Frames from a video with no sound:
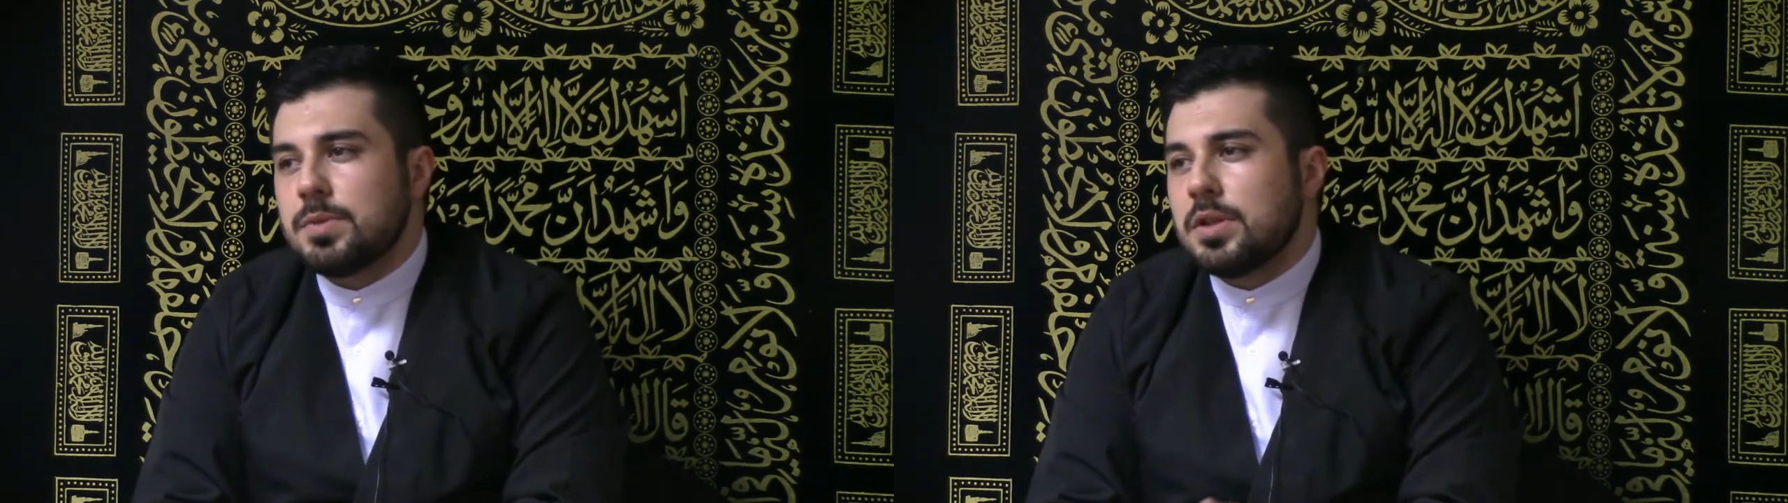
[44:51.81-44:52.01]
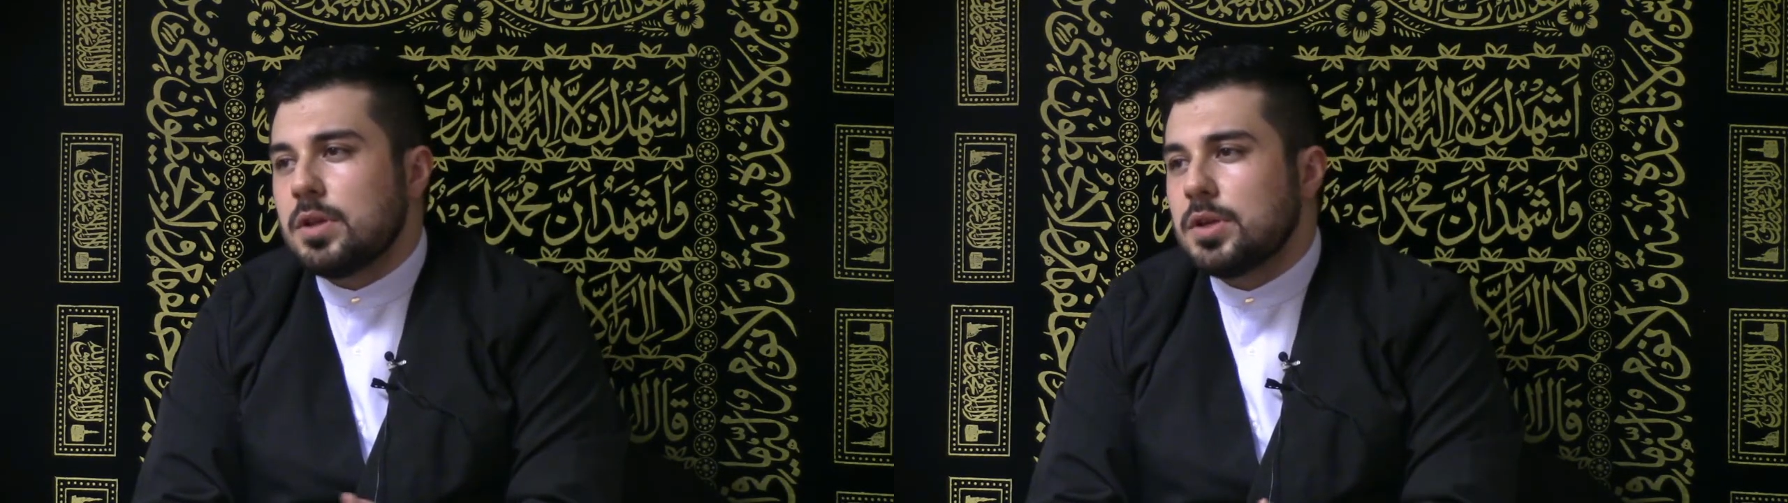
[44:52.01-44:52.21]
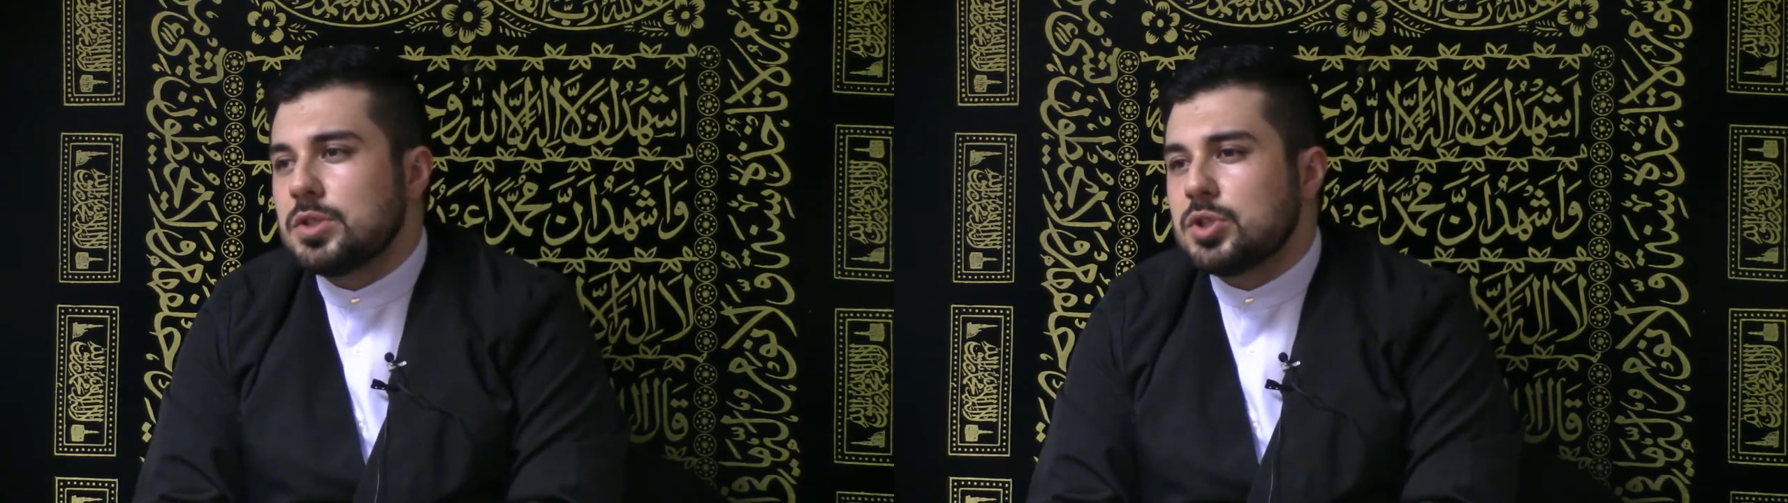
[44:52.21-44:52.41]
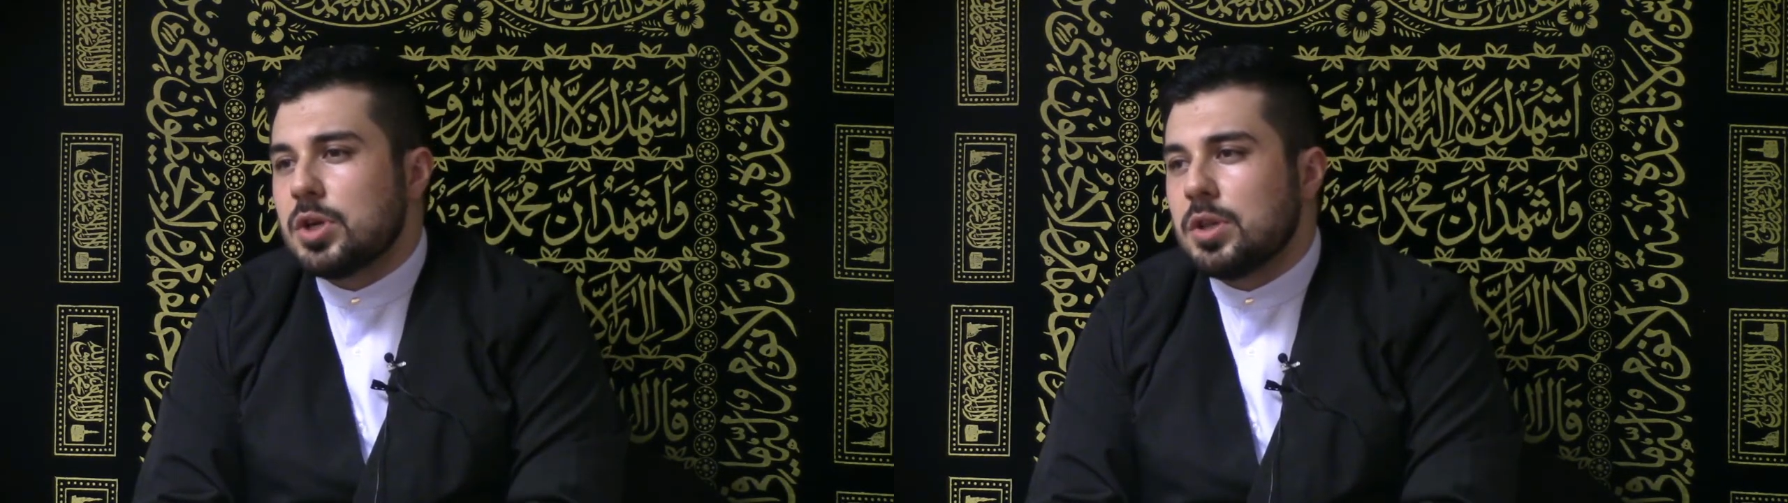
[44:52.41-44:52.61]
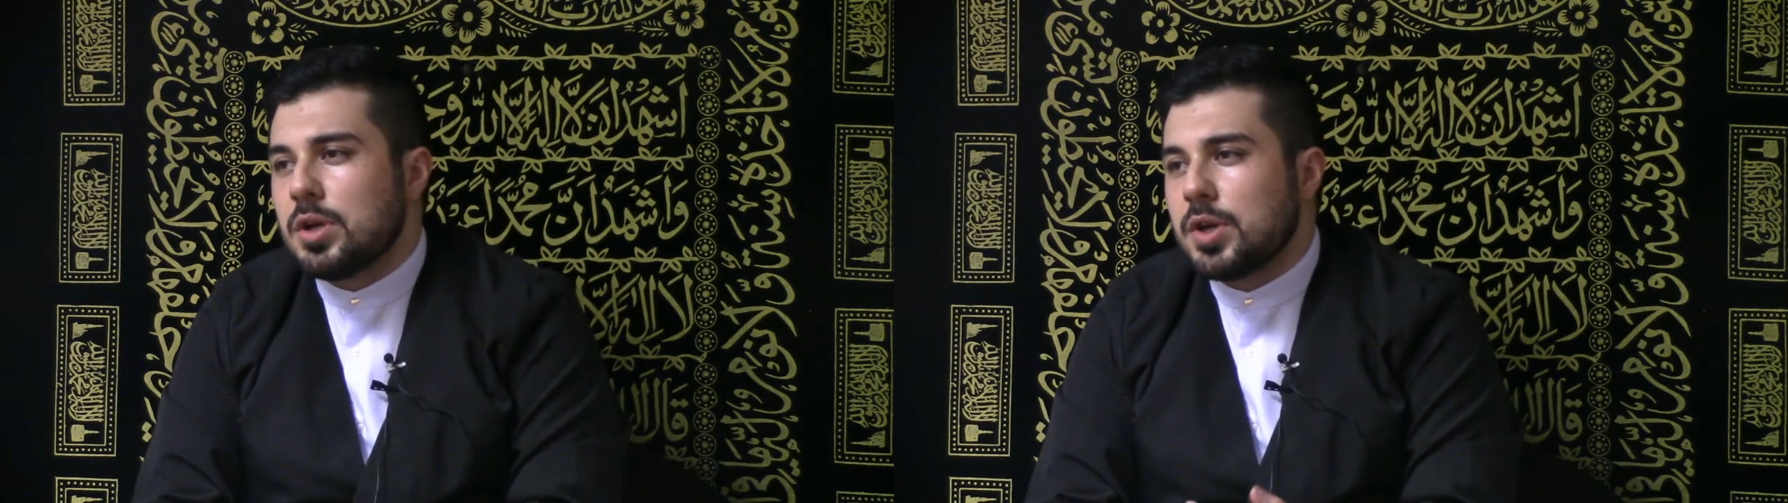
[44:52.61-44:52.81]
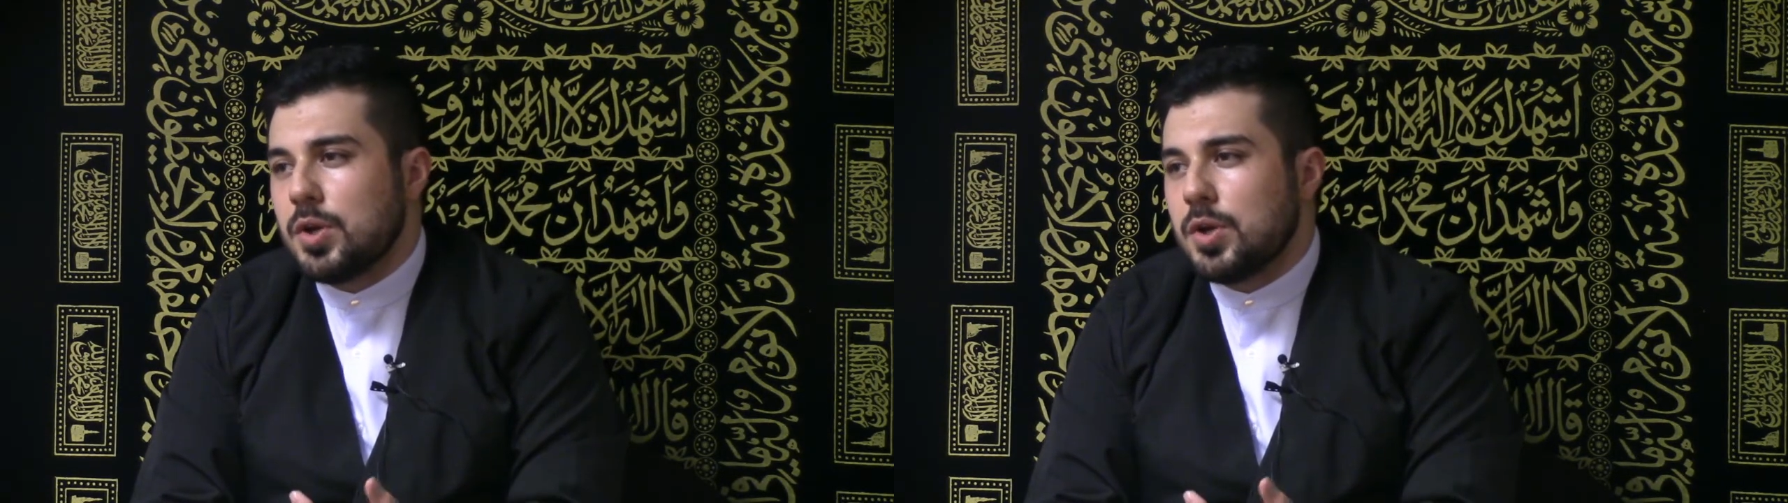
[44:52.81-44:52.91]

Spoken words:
May Allah inshallah